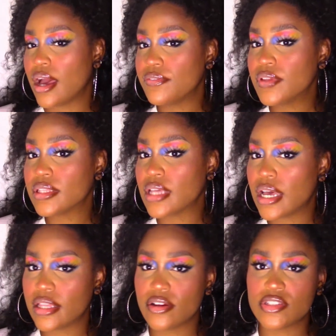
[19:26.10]
I feel like the
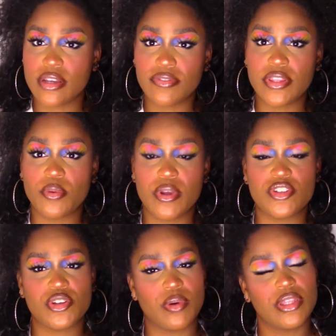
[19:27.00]
highlighter is definitely the one
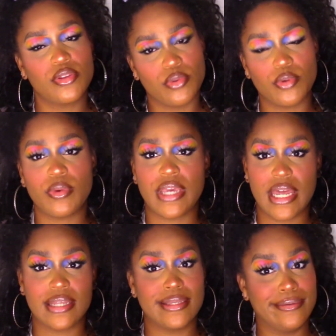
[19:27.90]
showing through. We
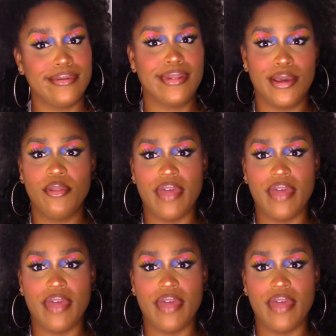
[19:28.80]
kind of can tell